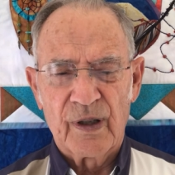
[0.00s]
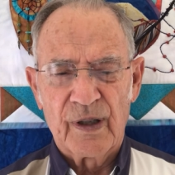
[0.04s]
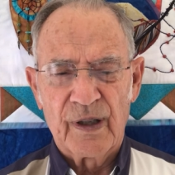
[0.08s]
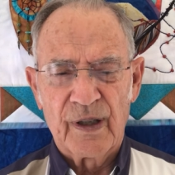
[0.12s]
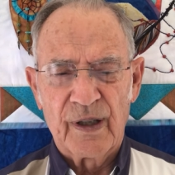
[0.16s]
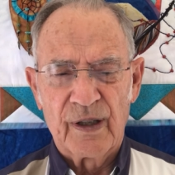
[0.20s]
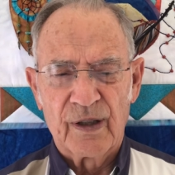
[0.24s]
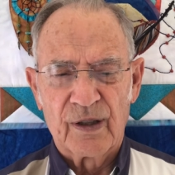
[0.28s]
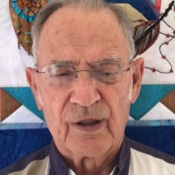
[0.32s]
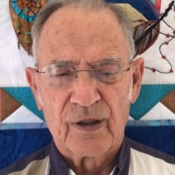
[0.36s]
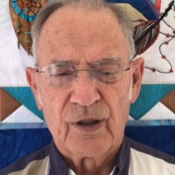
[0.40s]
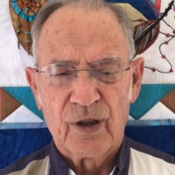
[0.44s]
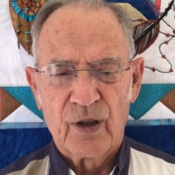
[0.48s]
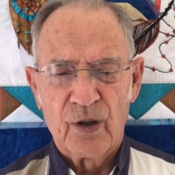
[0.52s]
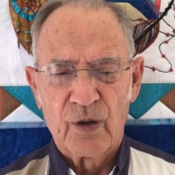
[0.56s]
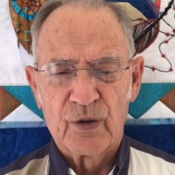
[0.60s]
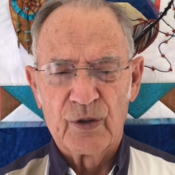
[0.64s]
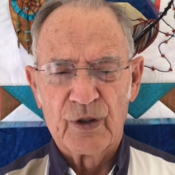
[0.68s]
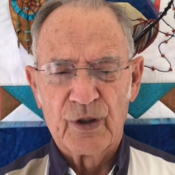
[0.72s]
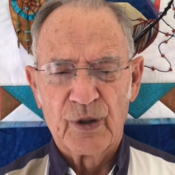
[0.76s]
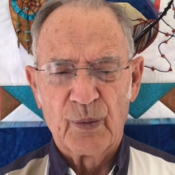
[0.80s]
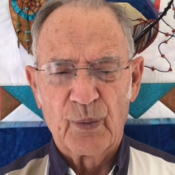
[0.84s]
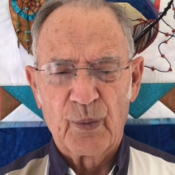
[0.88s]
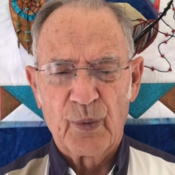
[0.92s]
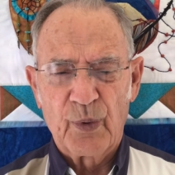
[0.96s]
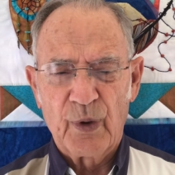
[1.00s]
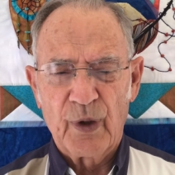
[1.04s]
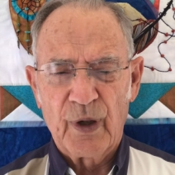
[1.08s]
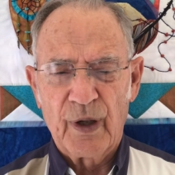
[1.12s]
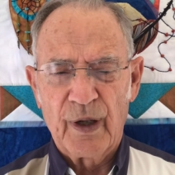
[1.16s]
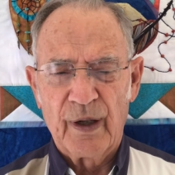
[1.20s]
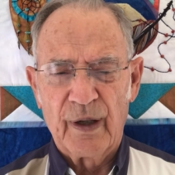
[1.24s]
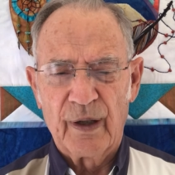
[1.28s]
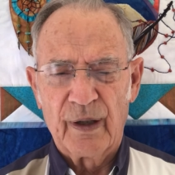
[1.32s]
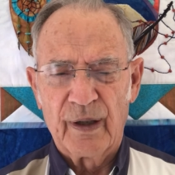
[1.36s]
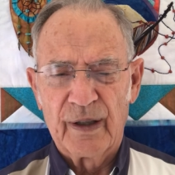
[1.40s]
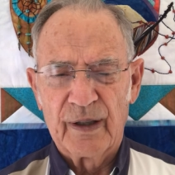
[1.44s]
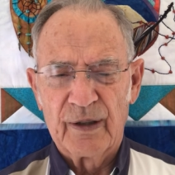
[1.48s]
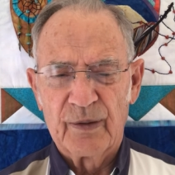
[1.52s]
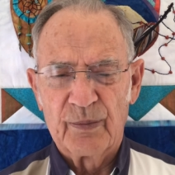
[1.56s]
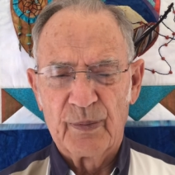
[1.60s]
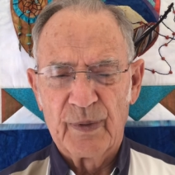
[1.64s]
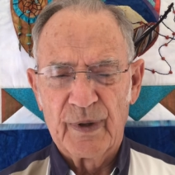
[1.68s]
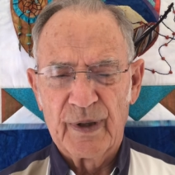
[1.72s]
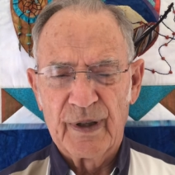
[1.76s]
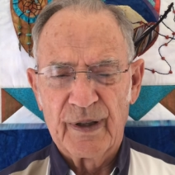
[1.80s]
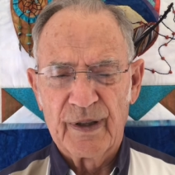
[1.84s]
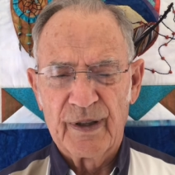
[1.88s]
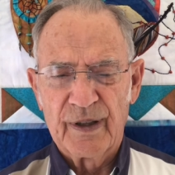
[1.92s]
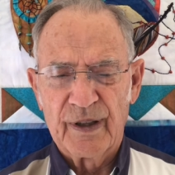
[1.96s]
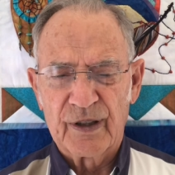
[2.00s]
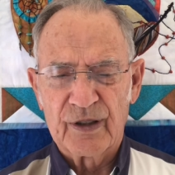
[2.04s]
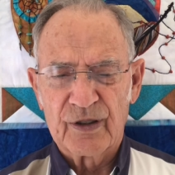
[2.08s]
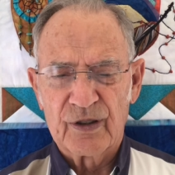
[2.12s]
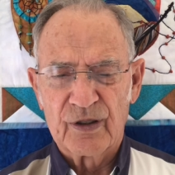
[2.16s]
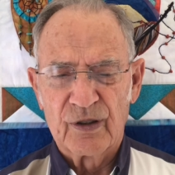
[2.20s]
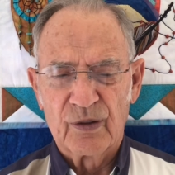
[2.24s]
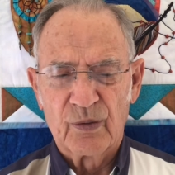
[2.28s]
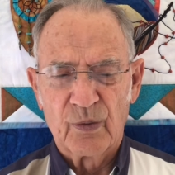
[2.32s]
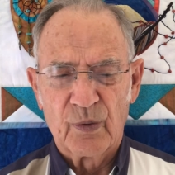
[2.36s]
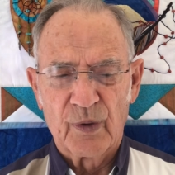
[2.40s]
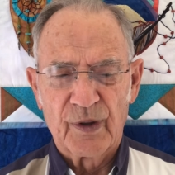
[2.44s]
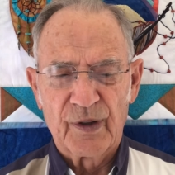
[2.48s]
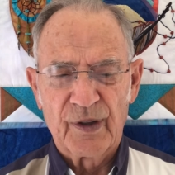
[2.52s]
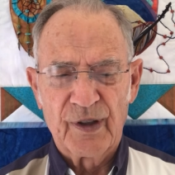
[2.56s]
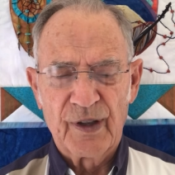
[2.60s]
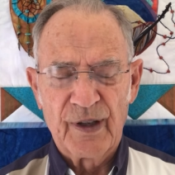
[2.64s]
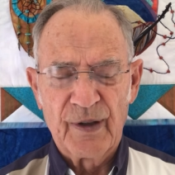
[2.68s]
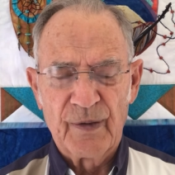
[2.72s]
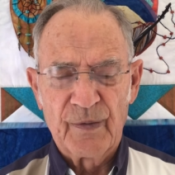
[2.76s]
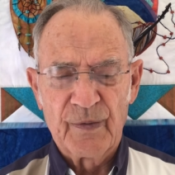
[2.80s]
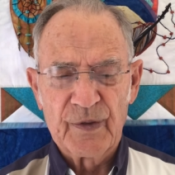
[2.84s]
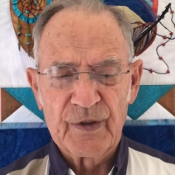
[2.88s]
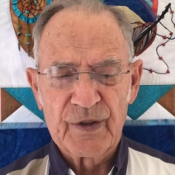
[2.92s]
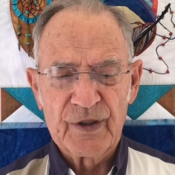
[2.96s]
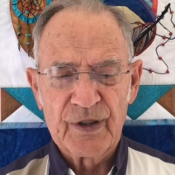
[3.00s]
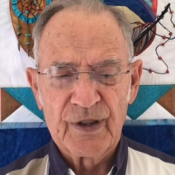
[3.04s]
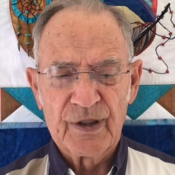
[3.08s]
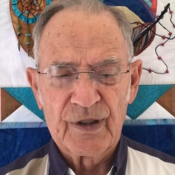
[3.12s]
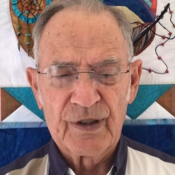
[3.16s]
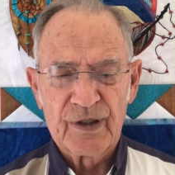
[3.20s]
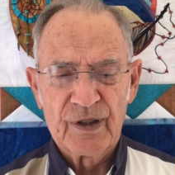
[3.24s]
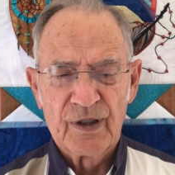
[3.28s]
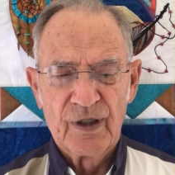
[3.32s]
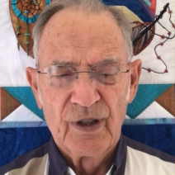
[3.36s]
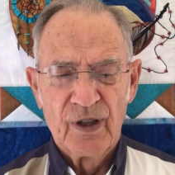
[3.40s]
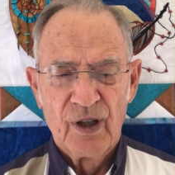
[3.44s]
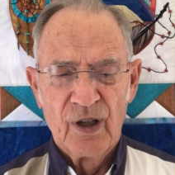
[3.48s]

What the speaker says: a closing prayer and benediction with emphasis